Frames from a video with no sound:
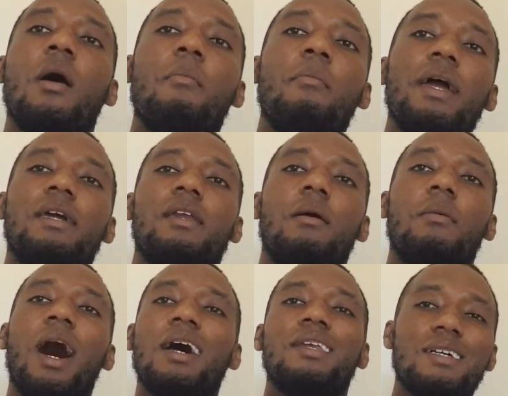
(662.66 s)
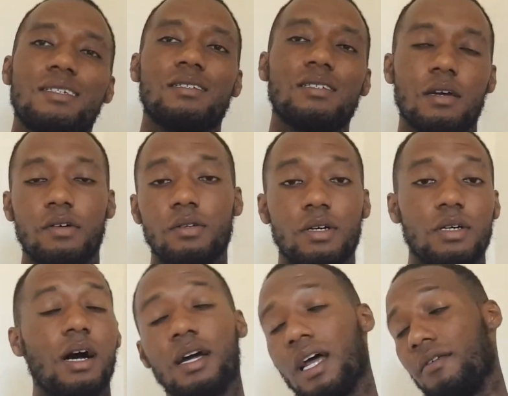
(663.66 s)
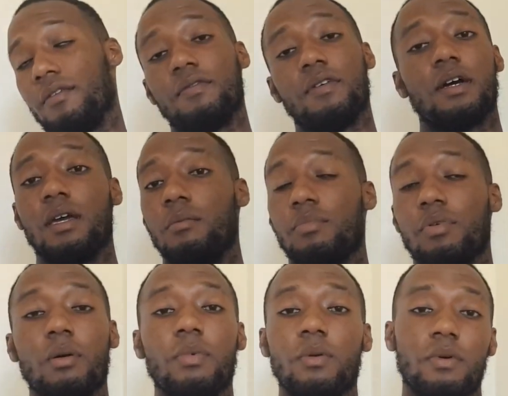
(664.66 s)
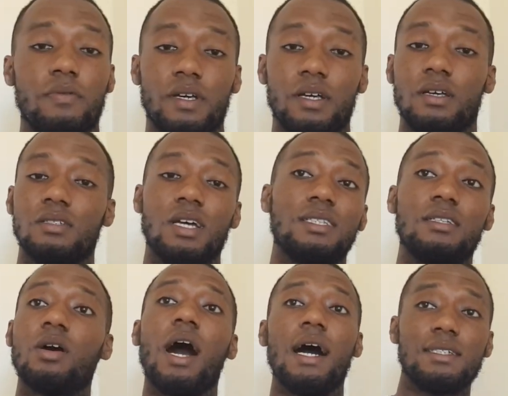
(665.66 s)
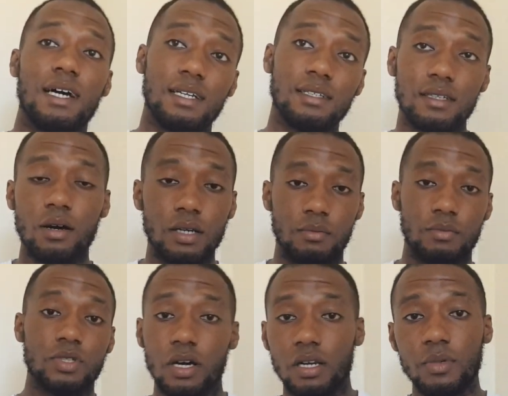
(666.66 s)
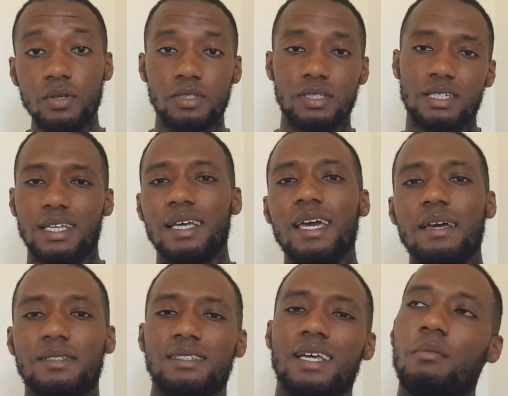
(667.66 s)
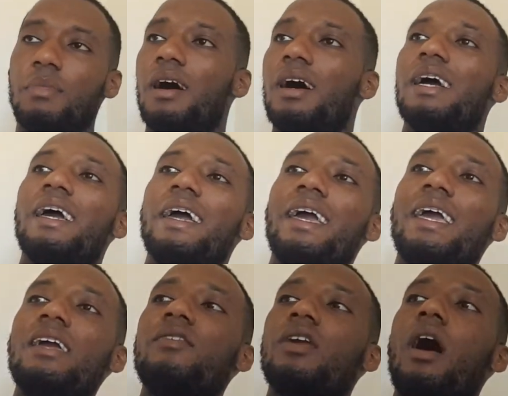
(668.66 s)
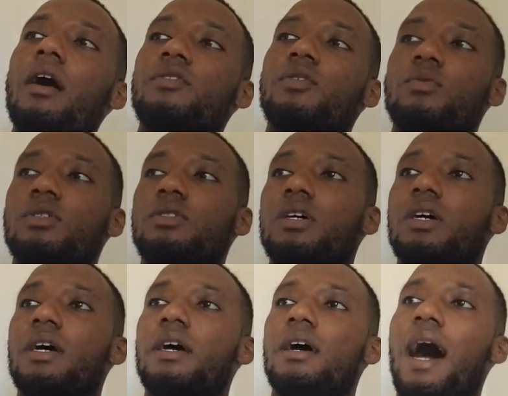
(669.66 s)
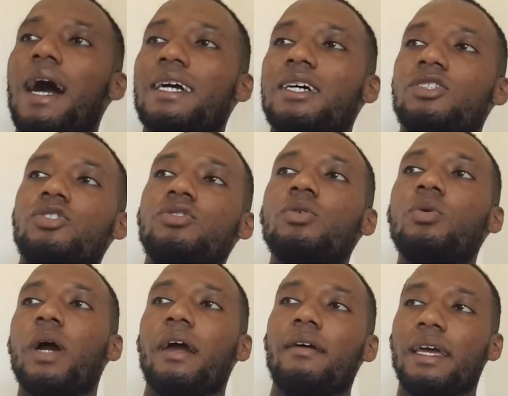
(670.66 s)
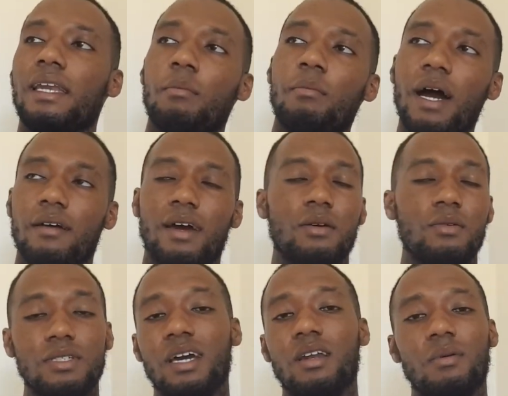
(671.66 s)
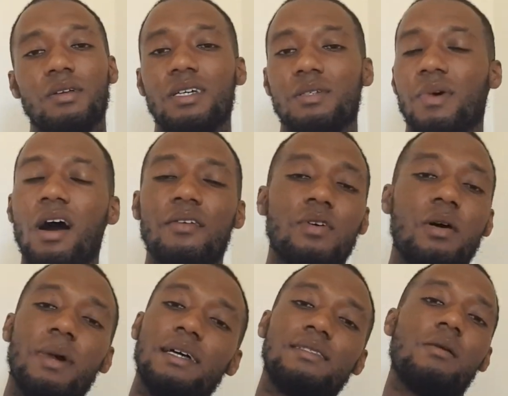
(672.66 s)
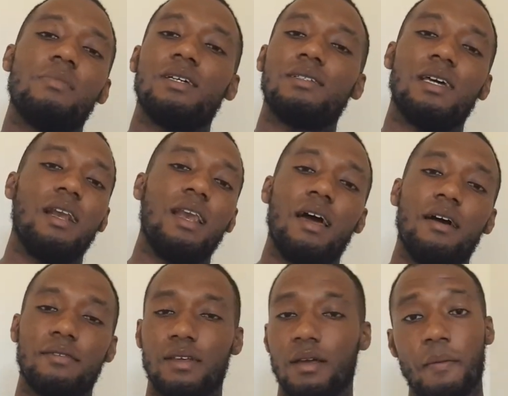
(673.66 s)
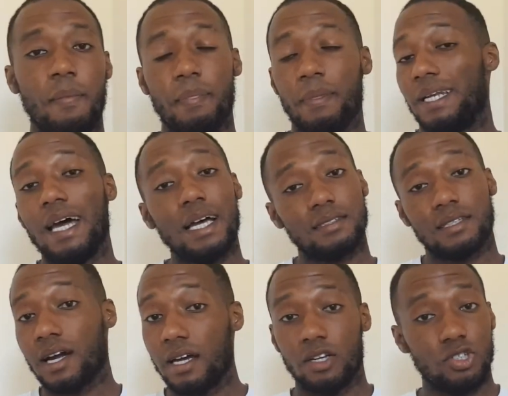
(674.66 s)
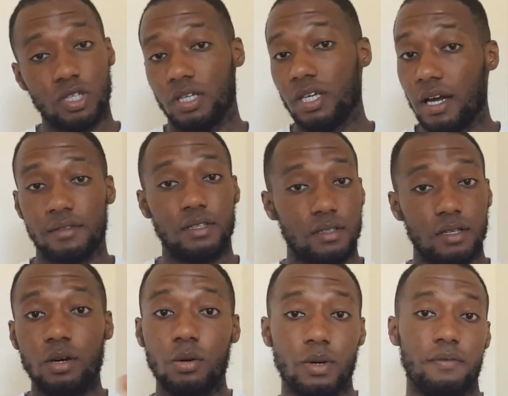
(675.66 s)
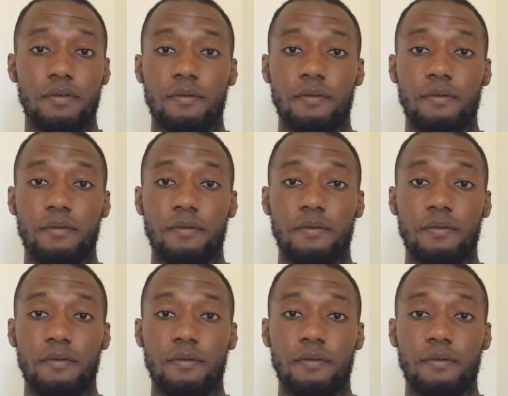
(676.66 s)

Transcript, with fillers: making an unnecessary noise, I'm gonna have a fucking problem with it. So I had to go outside and tell them, turn the music down. So they kept it down, but even afterwards, I could still hear it in the background, just getting on one those. But after about 10 minutes, they left. But that's the kind of shit you have to deal with.